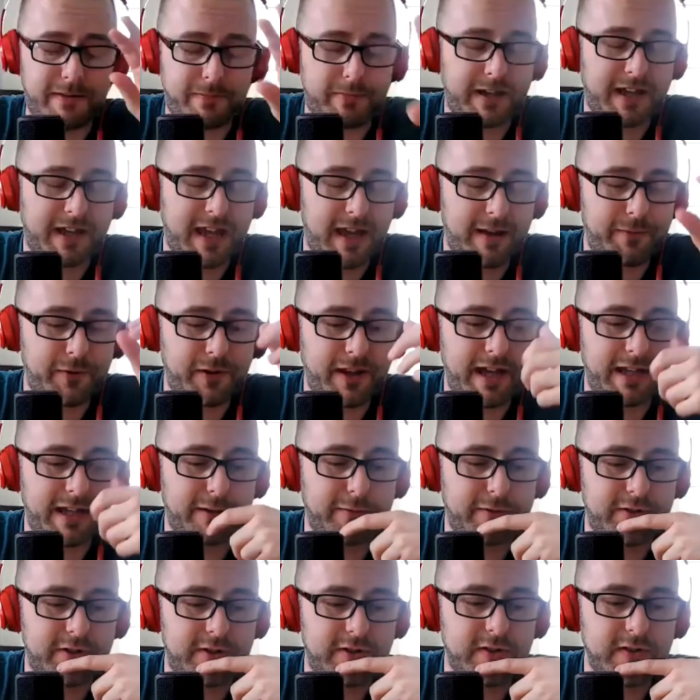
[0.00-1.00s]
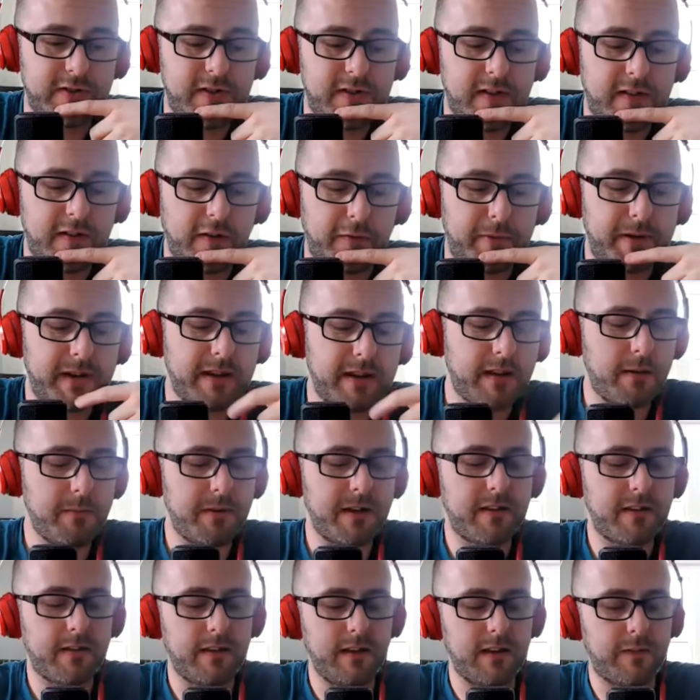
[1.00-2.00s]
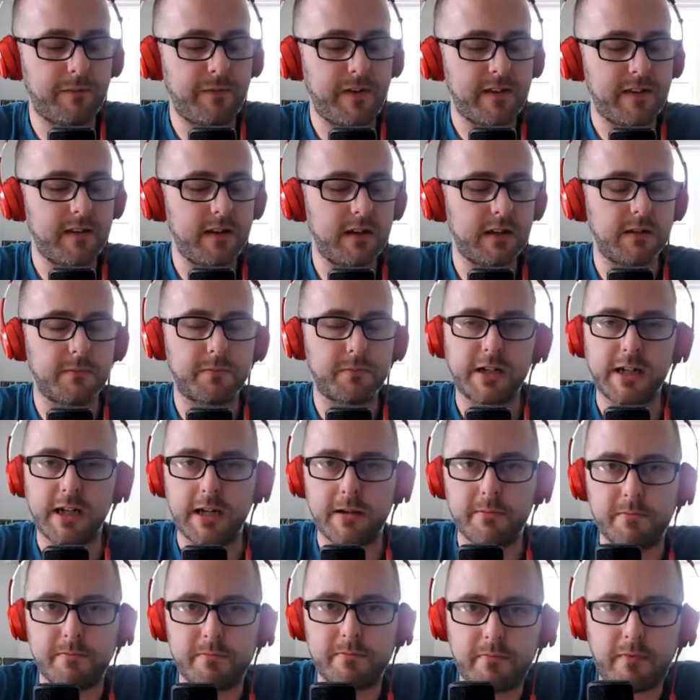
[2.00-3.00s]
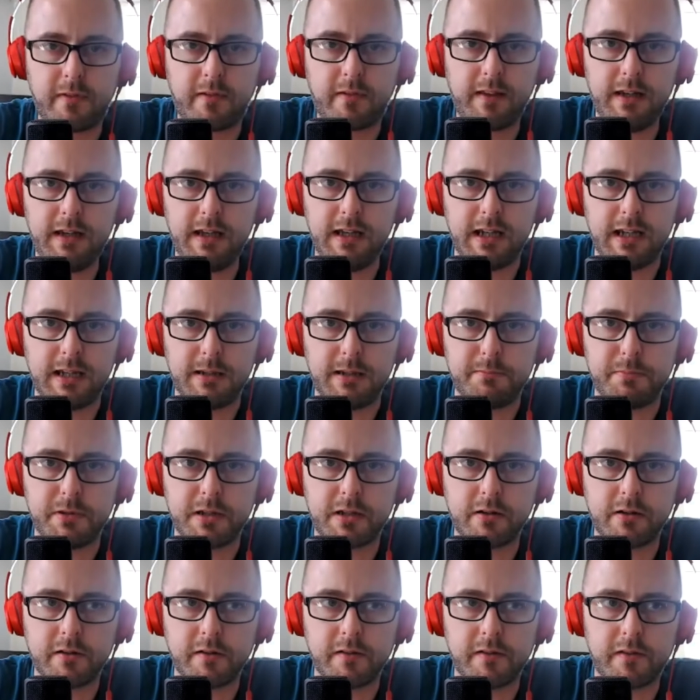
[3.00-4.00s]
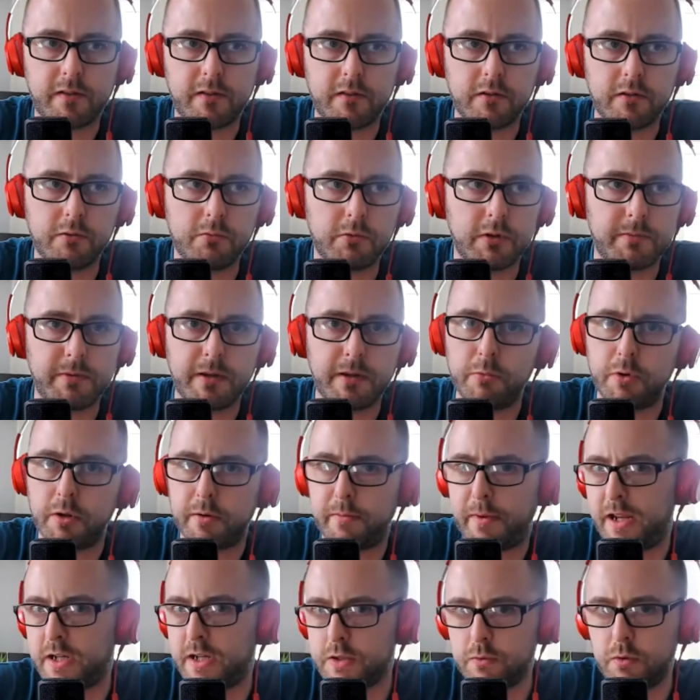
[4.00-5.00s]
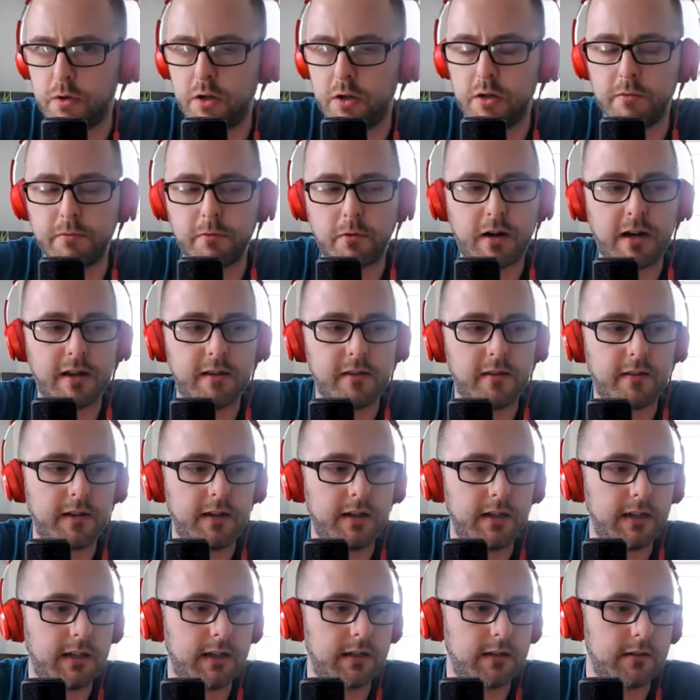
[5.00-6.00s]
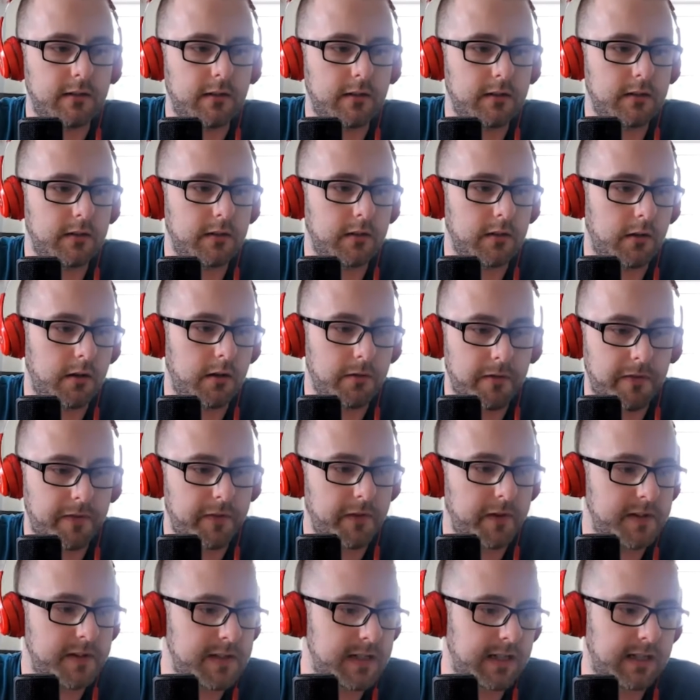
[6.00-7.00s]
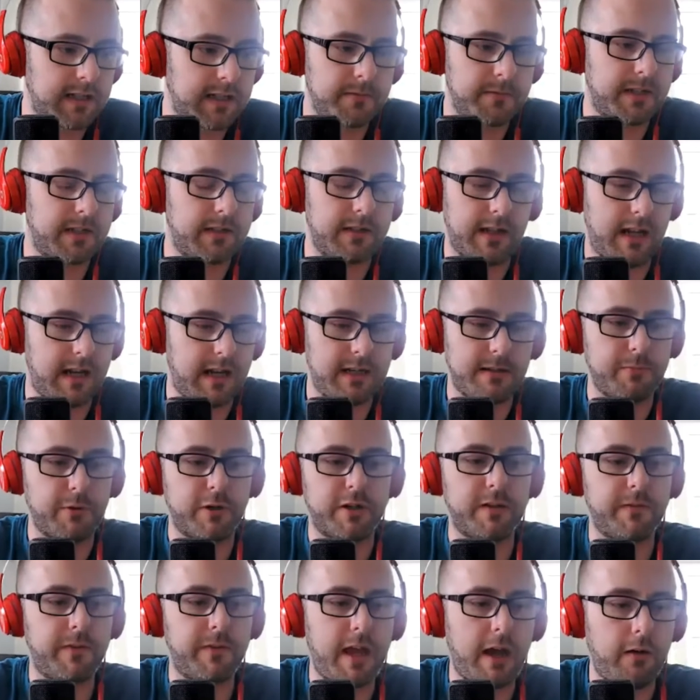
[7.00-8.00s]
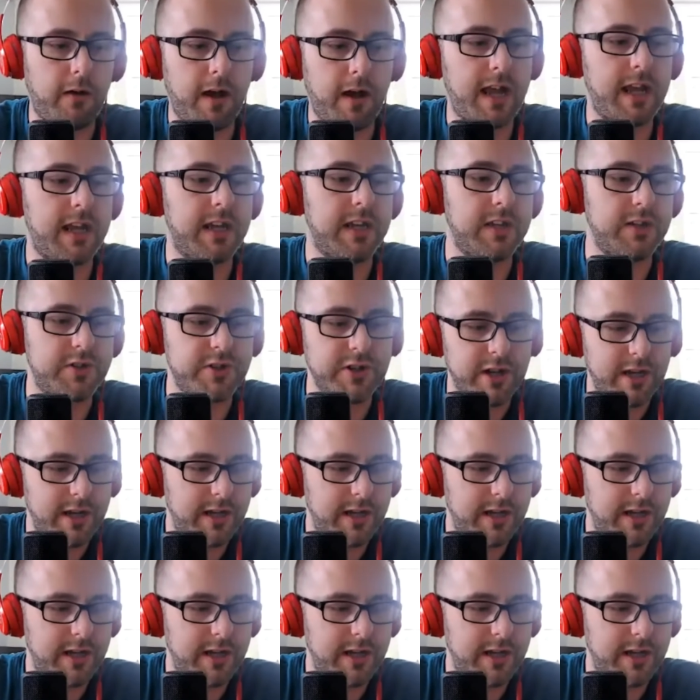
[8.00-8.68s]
be careful how you introduce yourself. But it's fascinating you bring up Sydney, because you would have been, about 12 around Sydney, and, I was 13. I mean, anybody of our age,